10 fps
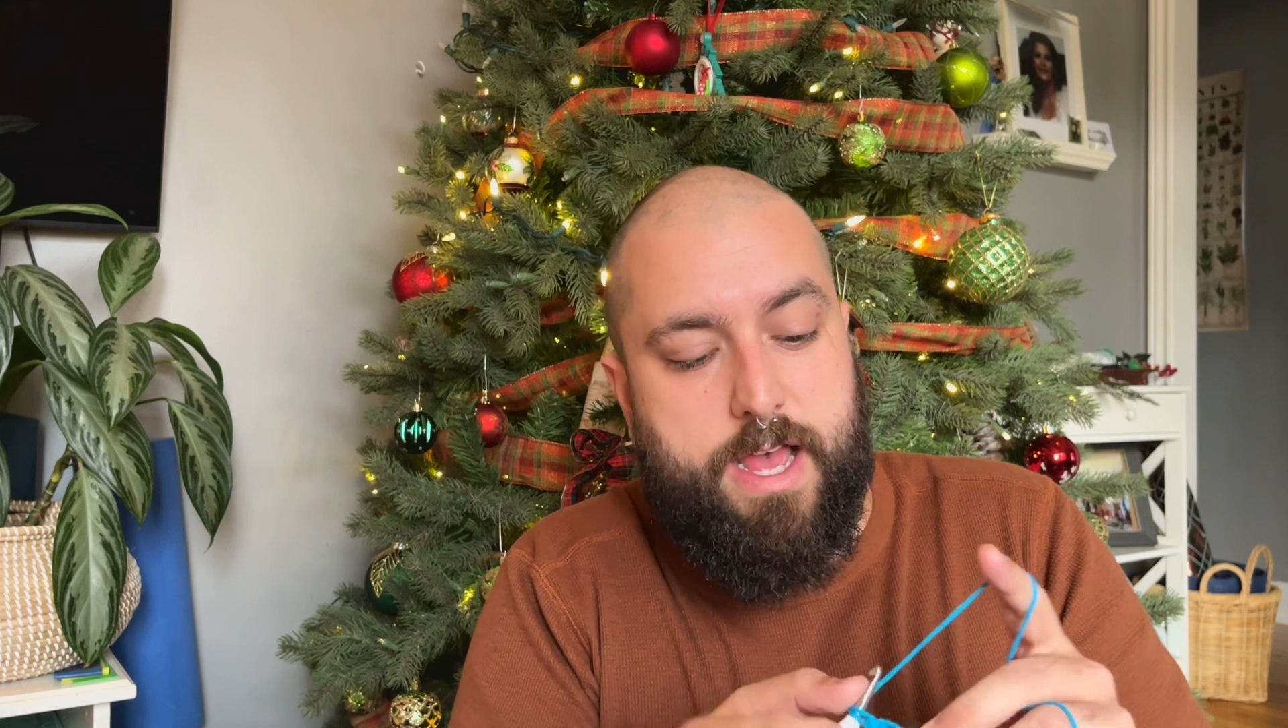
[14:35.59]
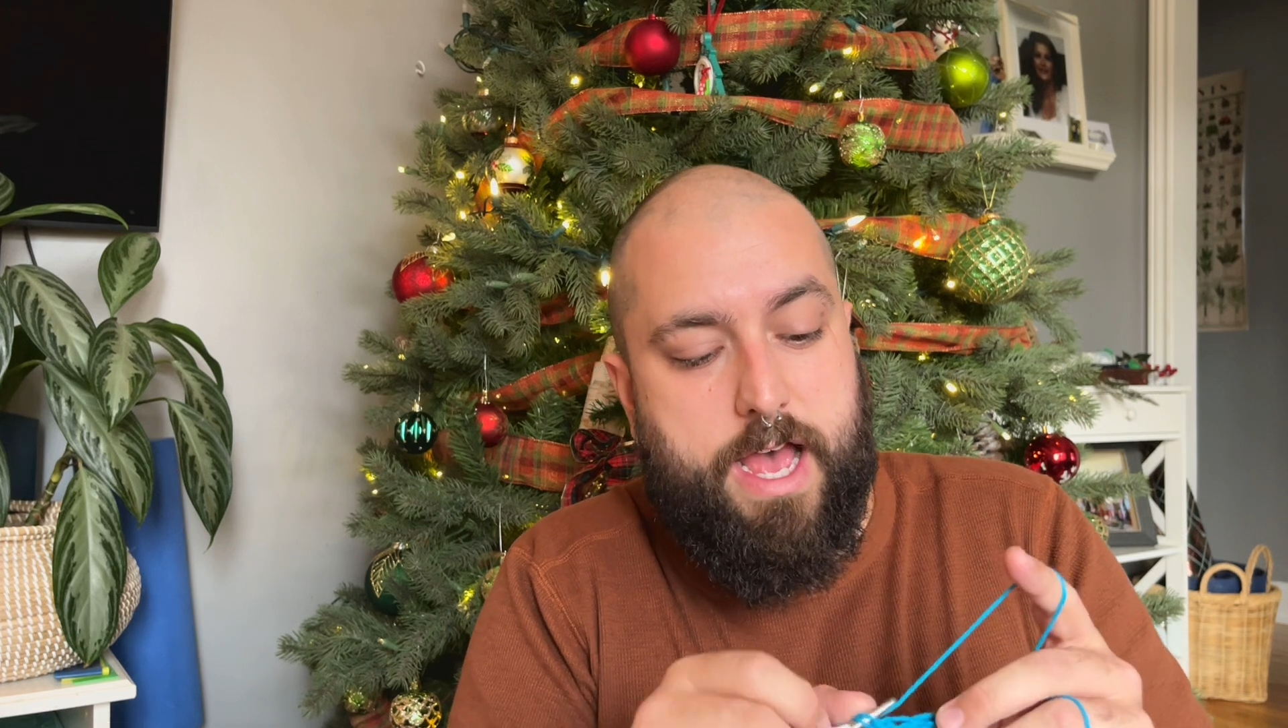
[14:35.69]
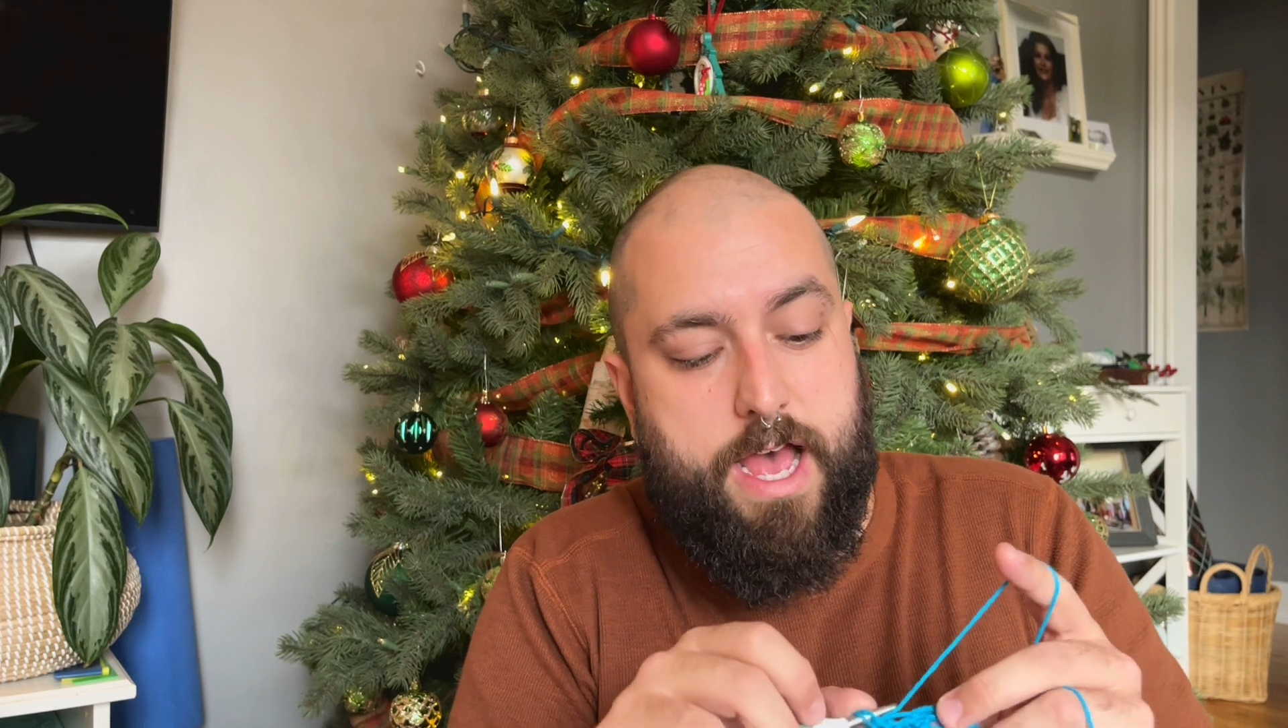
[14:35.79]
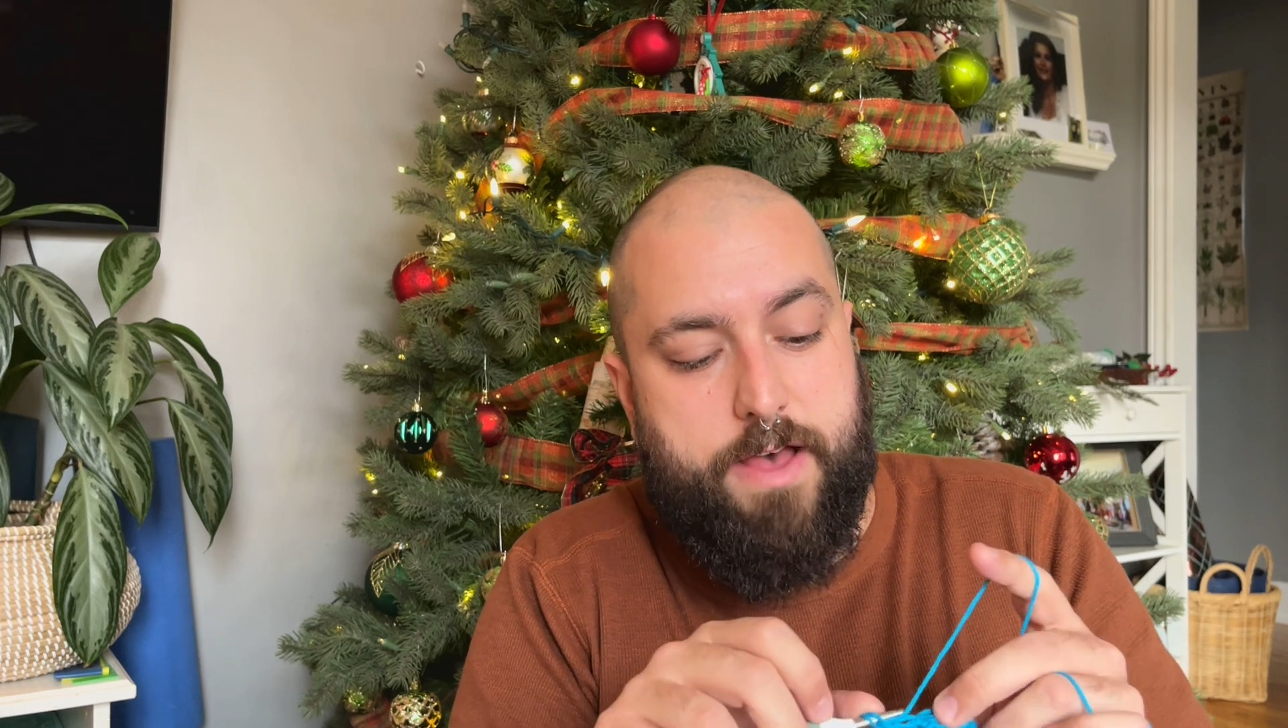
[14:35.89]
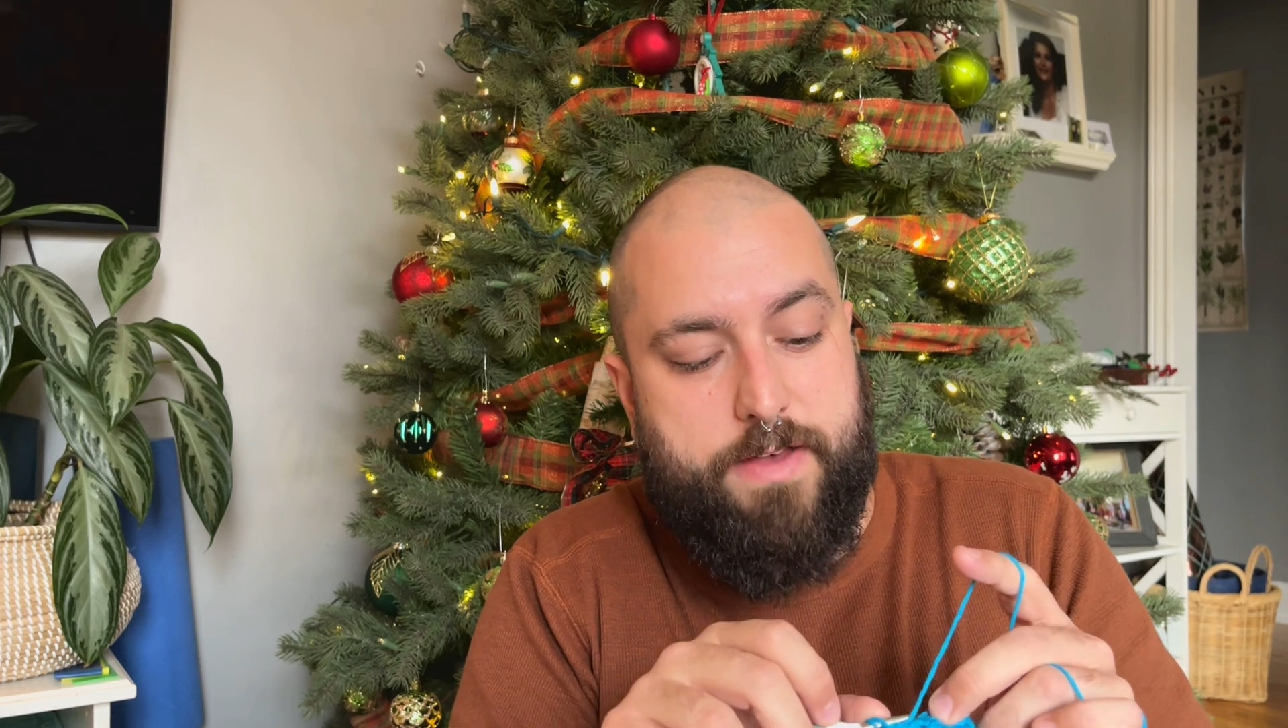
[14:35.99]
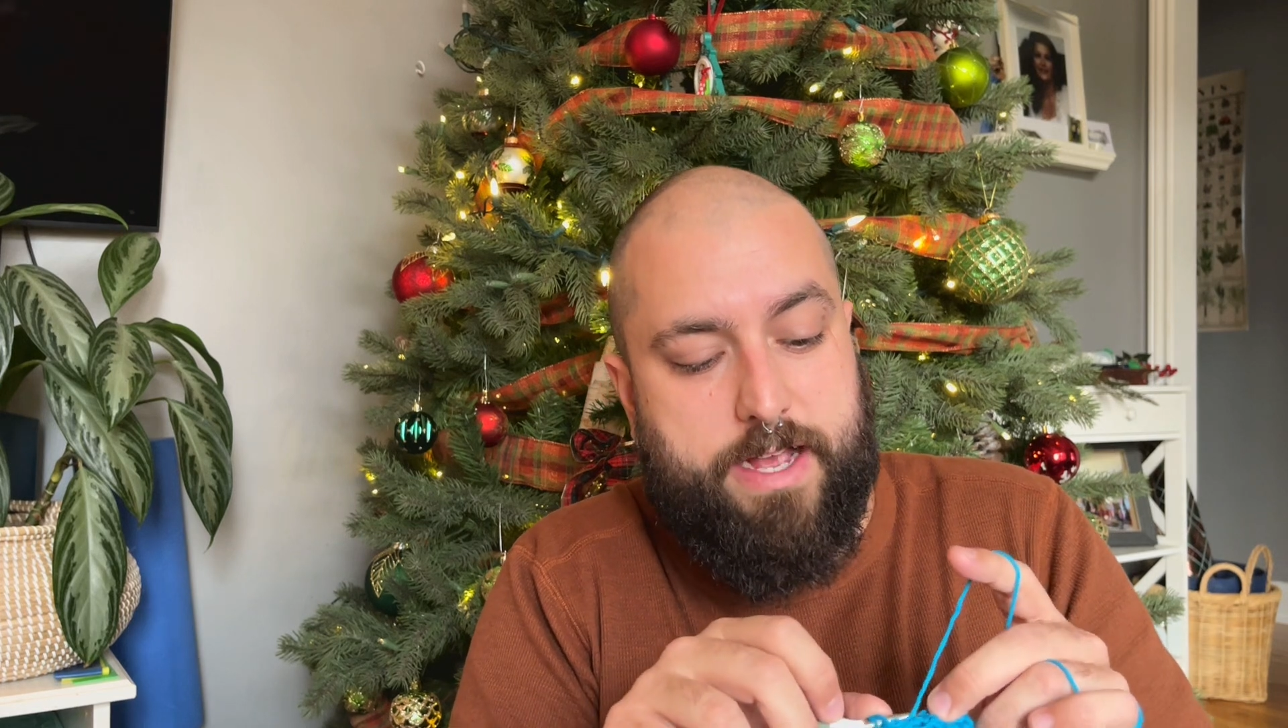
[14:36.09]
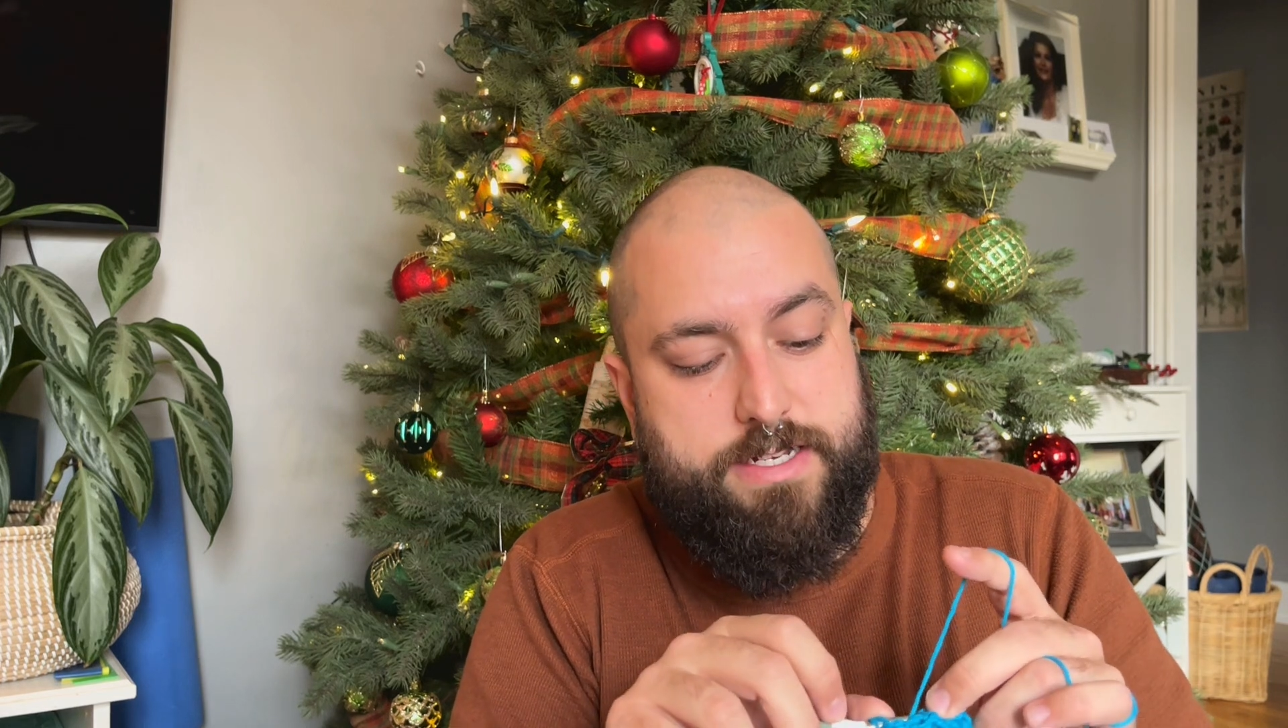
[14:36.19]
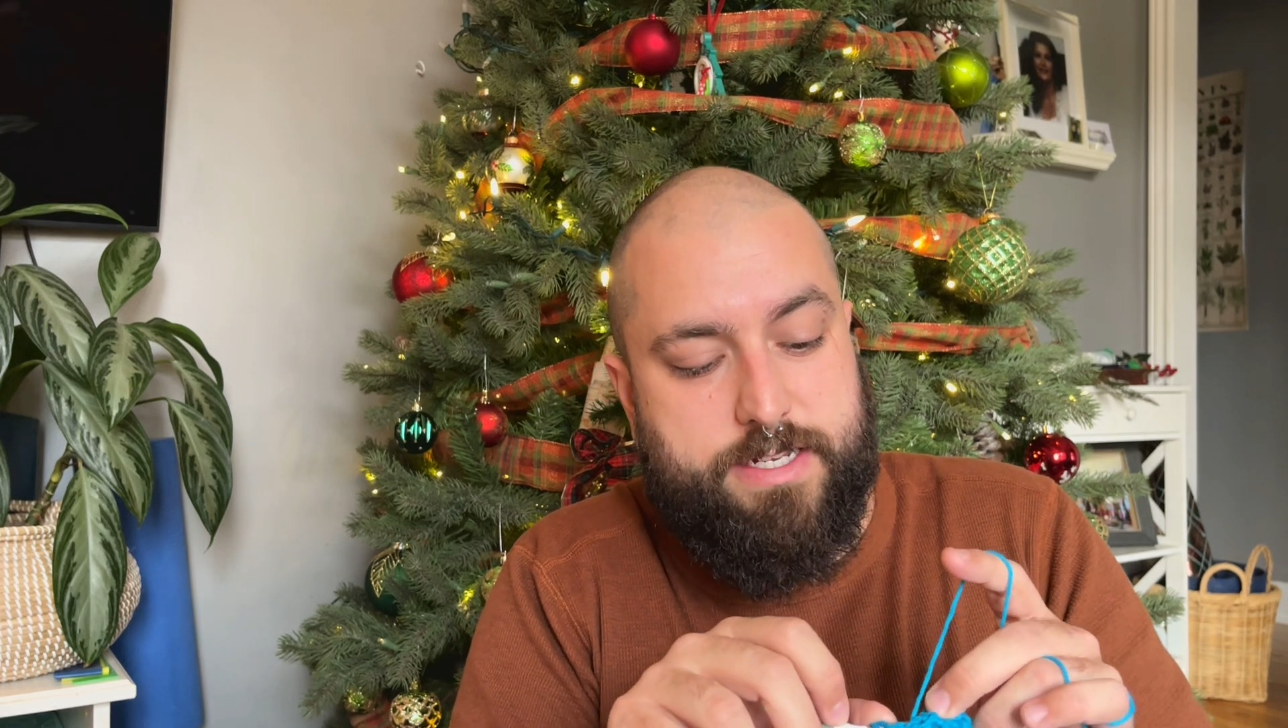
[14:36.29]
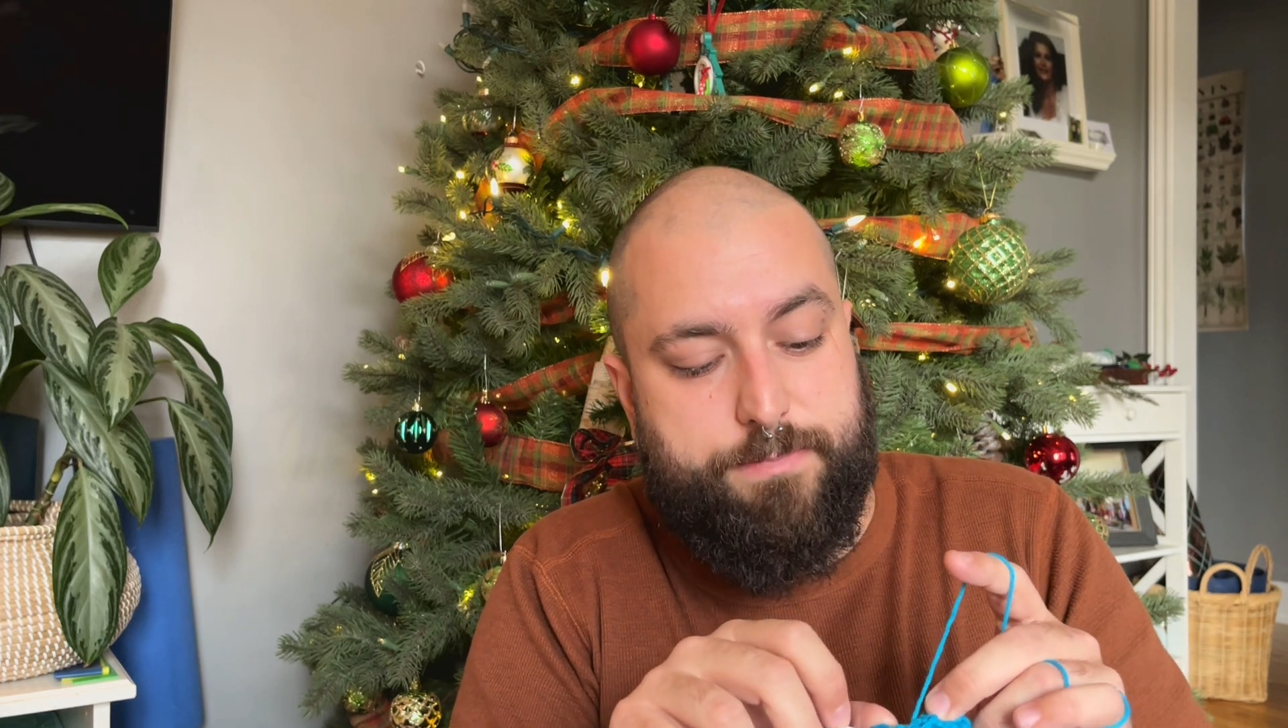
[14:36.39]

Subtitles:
have actually